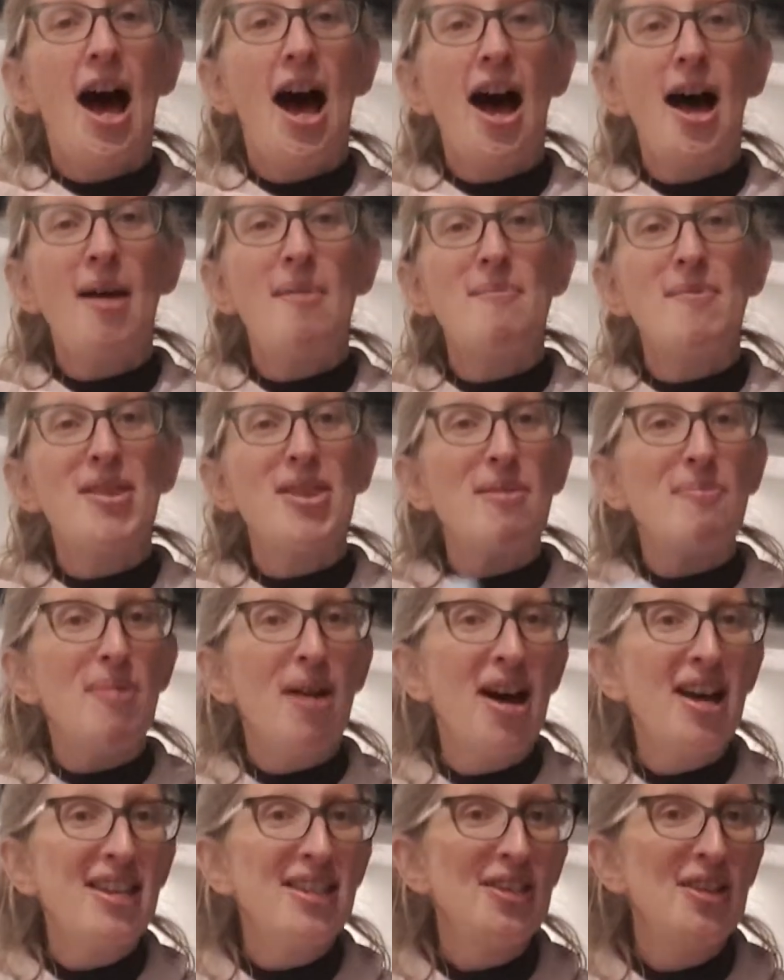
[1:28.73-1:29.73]
Um, the
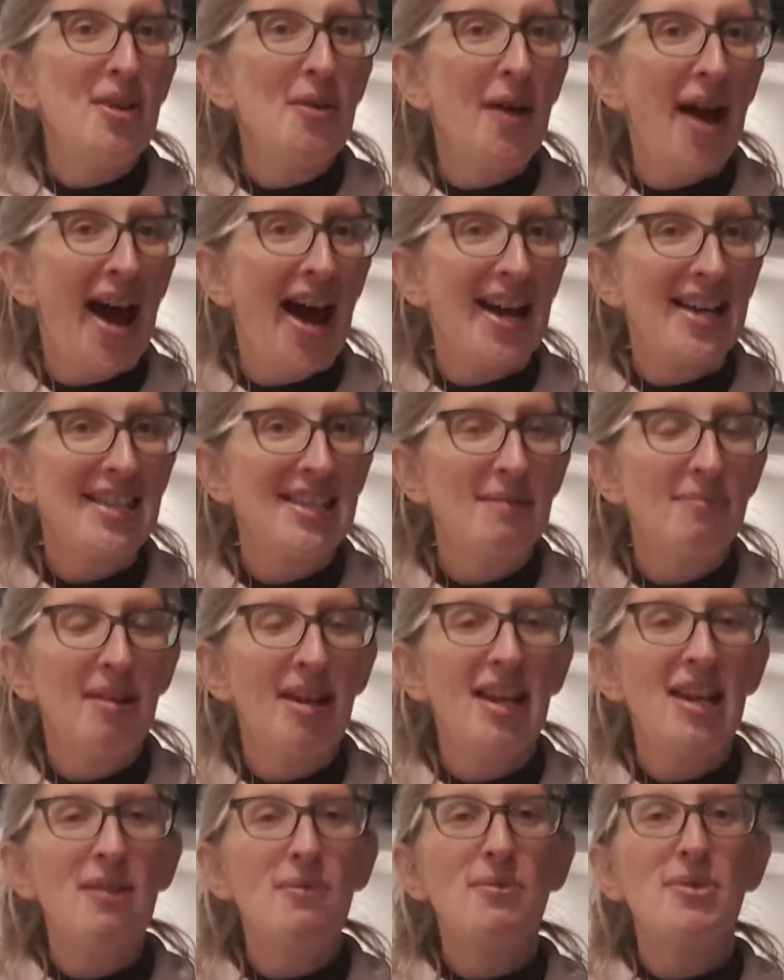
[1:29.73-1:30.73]
person who asked
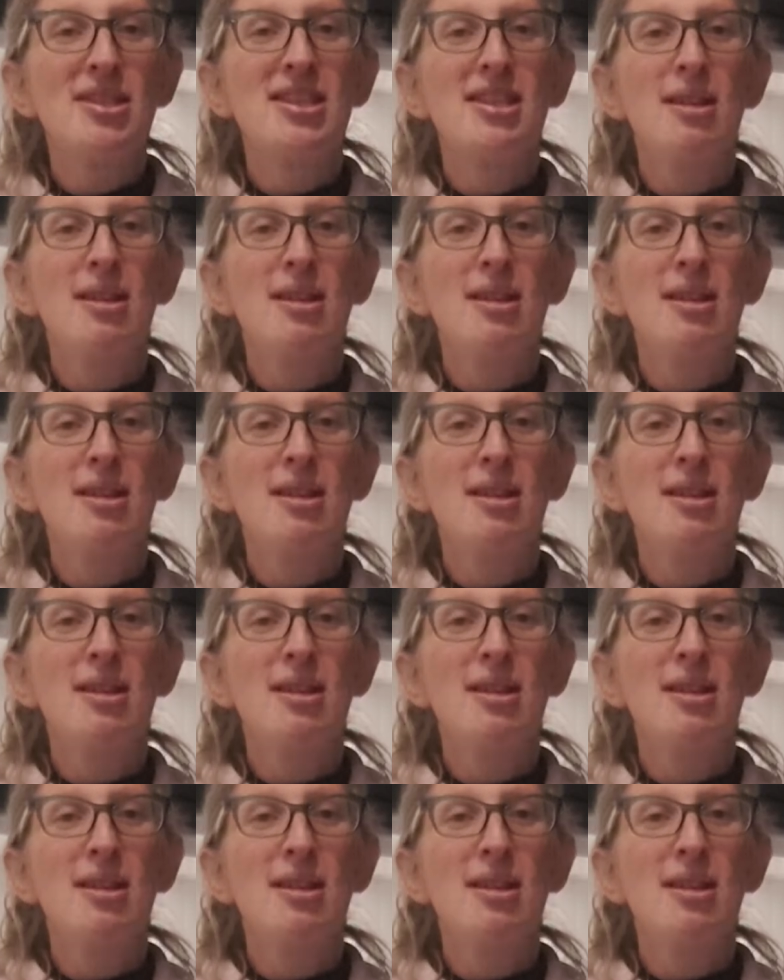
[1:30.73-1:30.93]
me was